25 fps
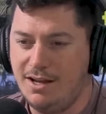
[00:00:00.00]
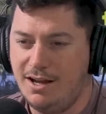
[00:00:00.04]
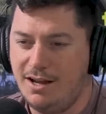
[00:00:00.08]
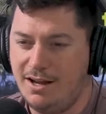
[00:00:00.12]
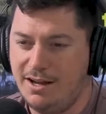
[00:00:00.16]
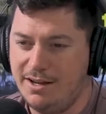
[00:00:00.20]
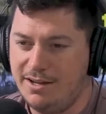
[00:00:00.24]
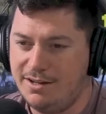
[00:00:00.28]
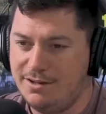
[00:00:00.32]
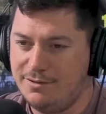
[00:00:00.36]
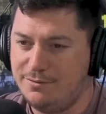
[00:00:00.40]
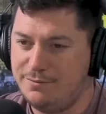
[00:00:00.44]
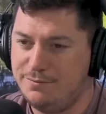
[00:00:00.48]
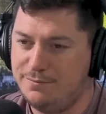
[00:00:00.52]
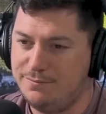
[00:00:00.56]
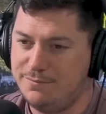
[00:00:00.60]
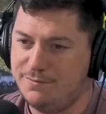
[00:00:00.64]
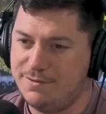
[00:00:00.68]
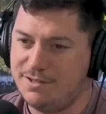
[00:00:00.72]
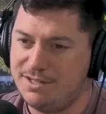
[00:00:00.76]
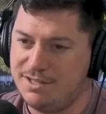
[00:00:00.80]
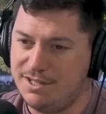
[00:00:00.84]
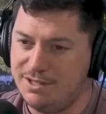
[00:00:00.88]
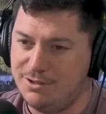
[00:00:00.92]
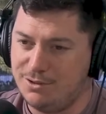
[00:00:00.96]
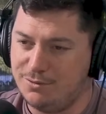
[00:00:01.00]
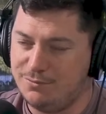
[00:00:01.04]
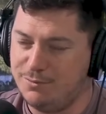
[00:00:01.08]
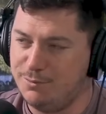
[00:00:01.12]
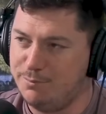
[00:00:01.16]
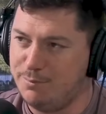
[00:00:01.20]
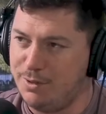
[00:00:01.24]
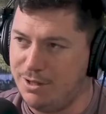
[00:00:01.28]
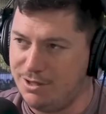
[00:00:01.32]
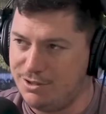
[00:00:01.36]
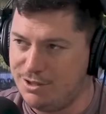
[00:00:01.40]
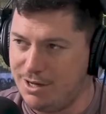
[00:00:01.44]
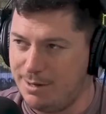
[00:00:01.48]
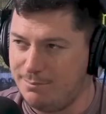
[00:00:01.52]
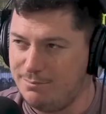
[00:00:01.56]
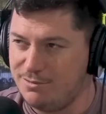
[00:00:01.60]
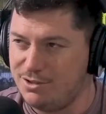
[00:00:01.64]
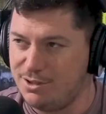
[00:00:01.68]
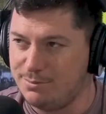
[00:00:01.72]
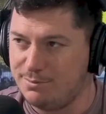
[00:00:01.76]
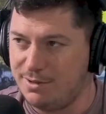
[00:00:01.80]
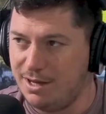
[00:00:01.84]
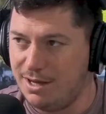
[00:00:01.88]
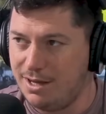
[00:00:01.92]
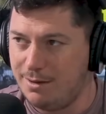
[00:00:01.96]
I had a senior football
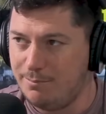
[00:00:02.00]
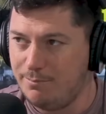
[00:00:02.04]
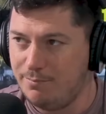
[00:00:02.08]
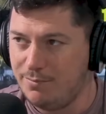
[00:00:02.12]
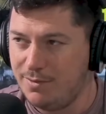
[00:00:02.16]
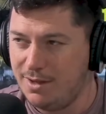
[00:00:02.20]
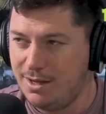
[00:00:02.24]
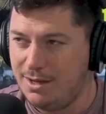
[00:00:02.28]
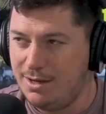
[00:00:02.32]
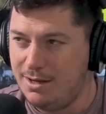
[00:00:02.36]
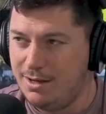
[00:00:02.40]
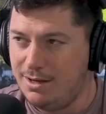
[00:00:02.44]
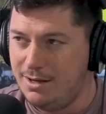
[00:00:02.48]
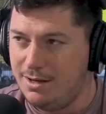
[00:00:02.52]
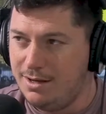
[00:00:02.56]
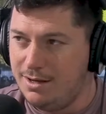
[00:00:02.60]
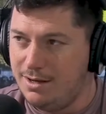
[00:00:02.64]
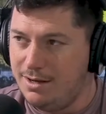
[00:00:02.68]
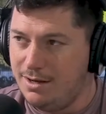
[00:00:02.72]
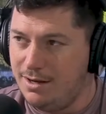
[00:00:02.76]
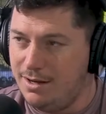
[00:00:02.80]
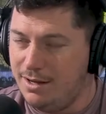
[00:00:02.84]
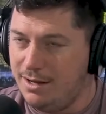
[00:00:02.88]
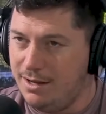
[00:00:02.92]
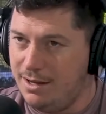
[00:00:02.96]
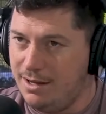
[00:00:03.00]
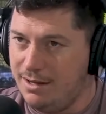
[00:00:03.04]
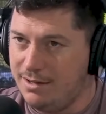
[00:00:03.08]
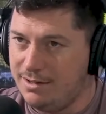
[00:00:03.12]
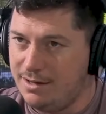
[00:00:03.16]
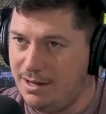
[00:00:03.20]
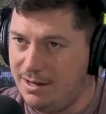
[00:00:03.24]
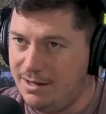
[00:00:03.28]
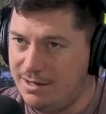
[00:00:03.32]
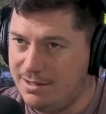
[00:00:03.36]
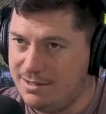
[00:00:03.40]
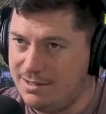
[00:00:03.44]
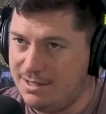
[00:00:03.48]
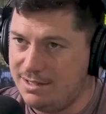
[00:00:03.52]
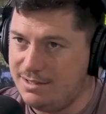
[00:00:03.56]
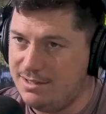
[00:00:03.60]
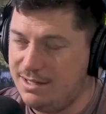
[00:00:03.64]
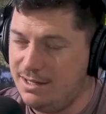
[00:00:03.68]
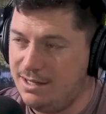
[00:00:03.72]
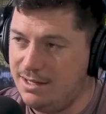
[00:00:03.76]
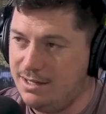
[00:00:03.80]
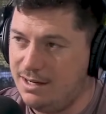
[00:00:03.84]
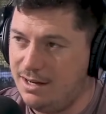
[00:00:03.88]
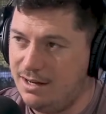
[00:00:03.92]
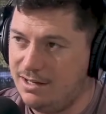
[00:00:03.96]
championship game in
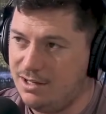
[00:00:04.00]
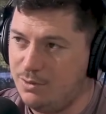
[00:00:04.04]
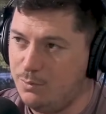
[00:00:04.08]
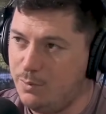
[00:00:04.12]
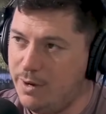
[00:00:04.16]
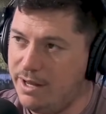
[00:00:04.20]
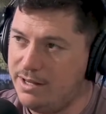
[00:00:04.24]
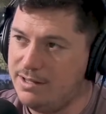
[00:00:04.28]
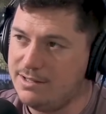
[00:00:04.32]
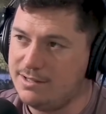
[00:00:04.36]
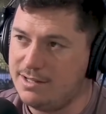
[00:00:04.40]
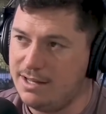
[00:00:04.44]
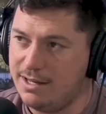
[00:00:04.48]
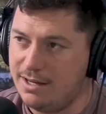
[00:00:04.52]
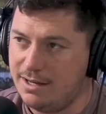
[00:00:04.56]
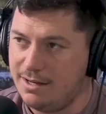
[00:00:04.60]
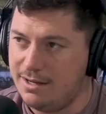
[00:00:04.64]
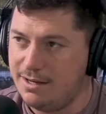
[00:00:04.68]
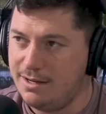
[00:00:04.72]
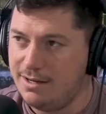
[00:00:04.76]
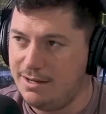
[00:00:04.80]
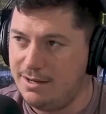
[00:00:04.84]
16 on the Wednesday